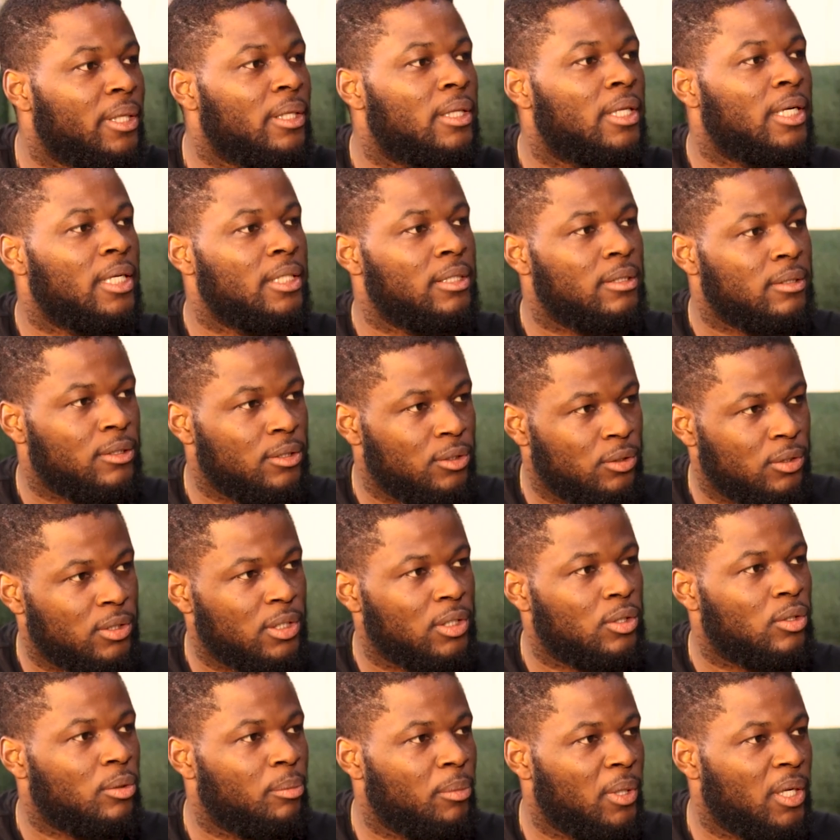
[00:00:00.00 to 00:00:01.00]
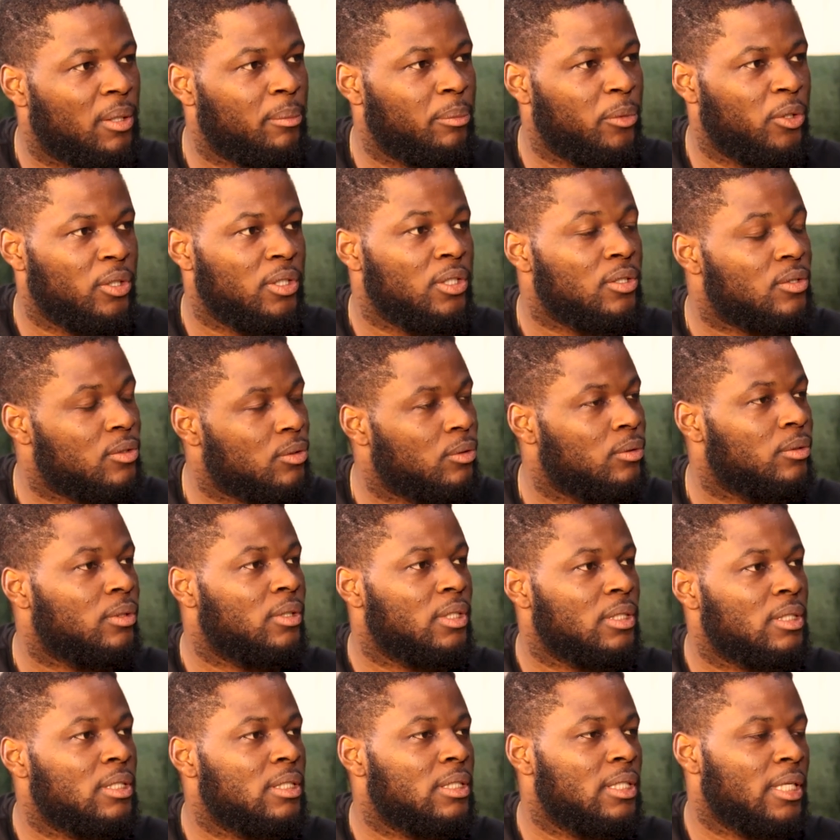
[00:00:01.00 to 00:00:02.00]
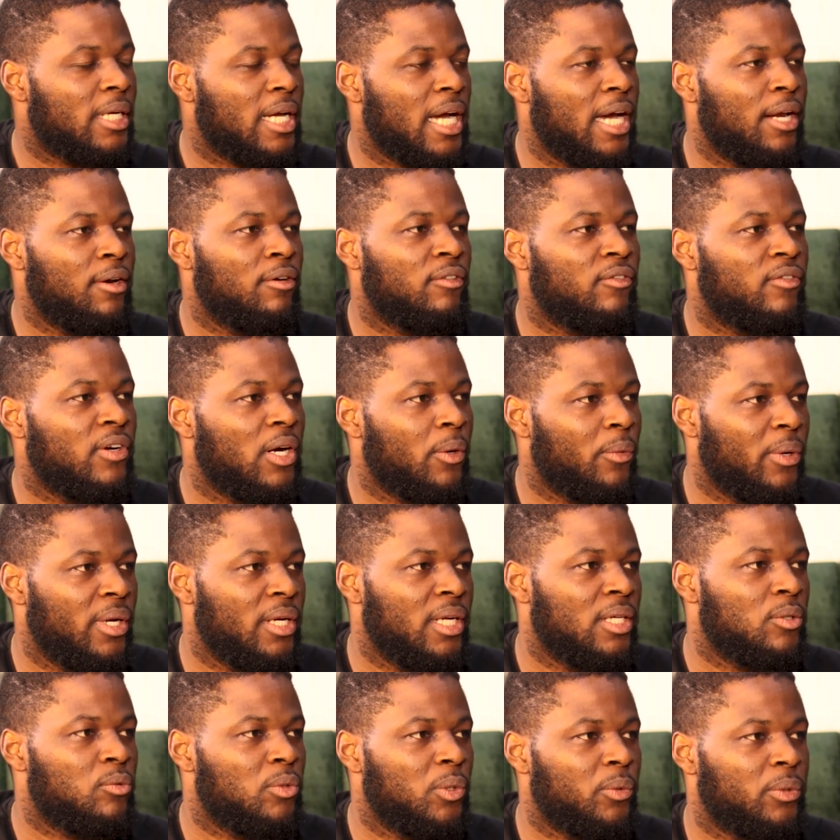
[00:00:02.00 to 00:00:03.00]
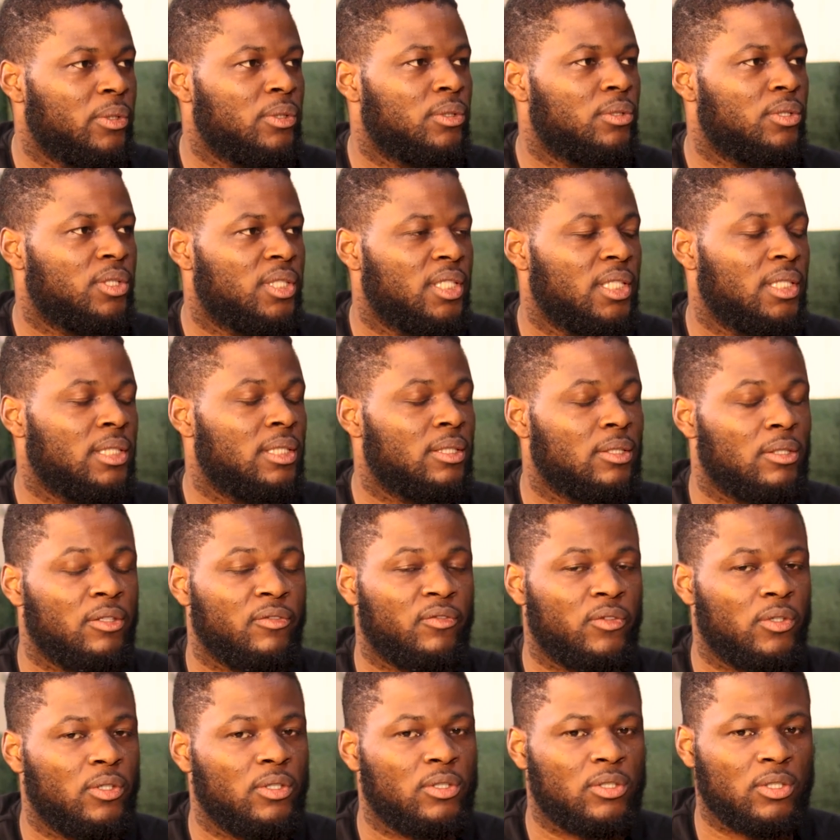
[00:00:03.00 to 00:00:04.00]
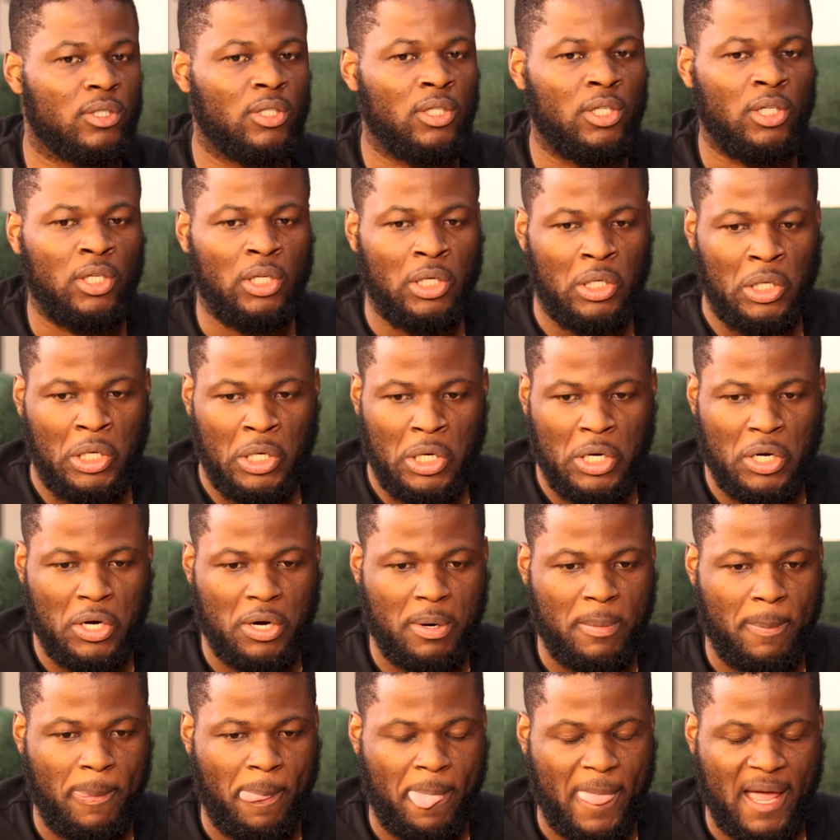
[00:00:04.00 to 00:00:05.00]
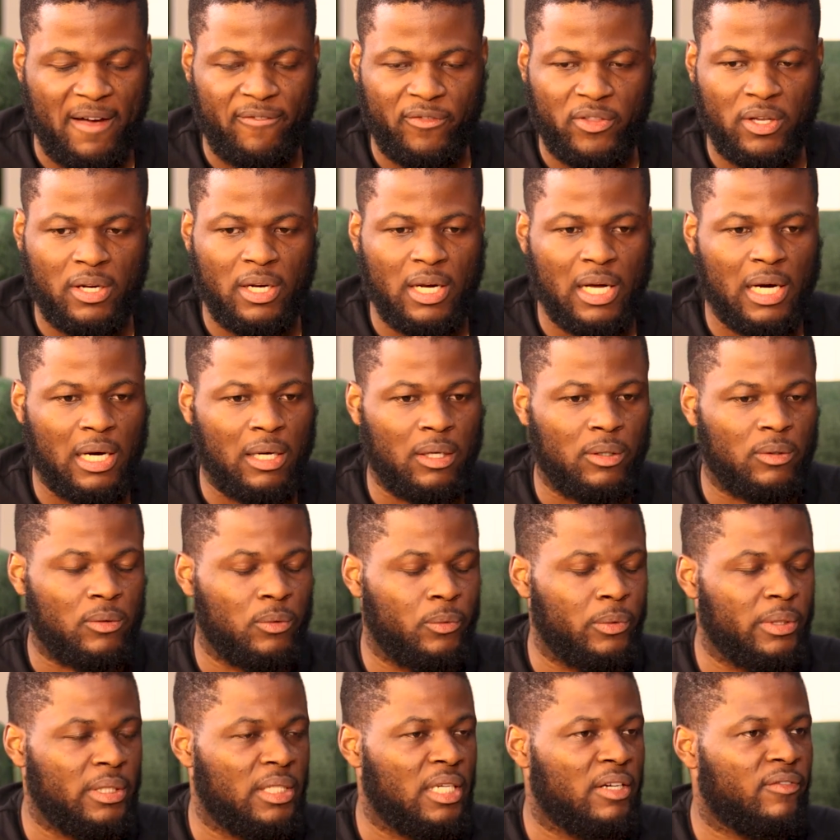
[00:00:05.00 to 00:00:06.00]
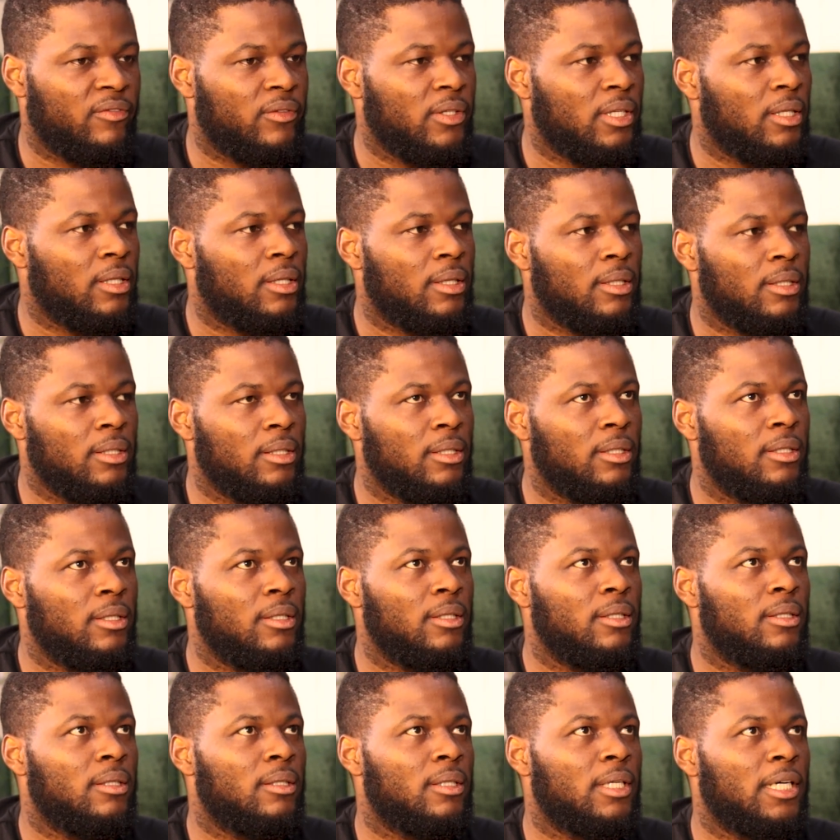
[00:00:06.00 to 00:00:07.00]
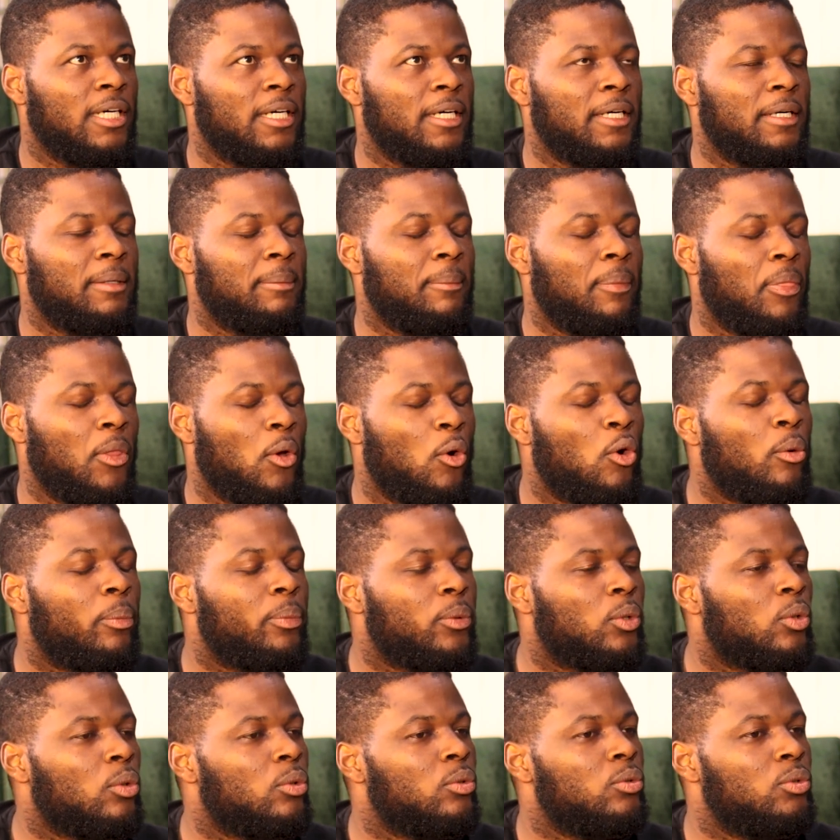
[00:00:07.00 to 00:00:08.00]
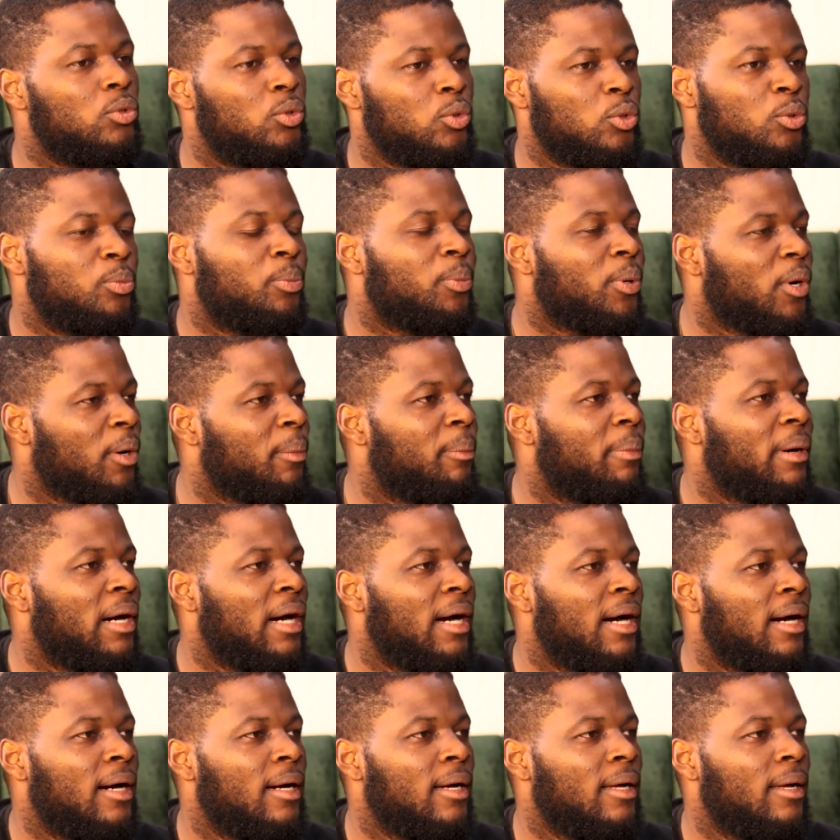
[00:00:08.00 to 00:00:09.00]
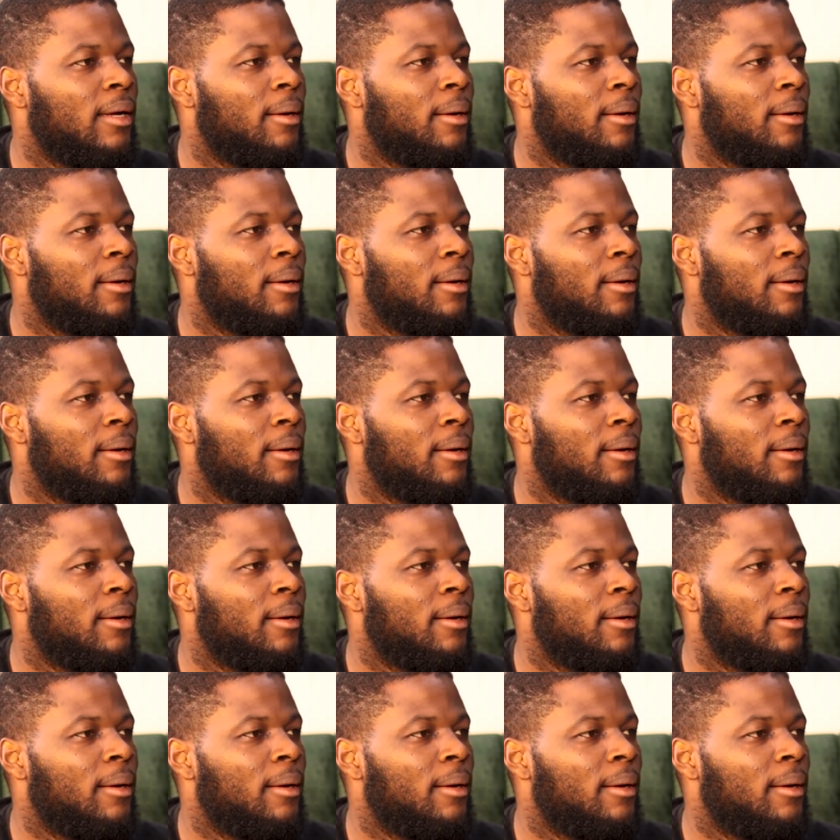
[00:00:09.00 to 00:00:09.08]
it and use it to make money. So this is the kind of awareness we want to create. Of course, after now, we definitely hope to do proper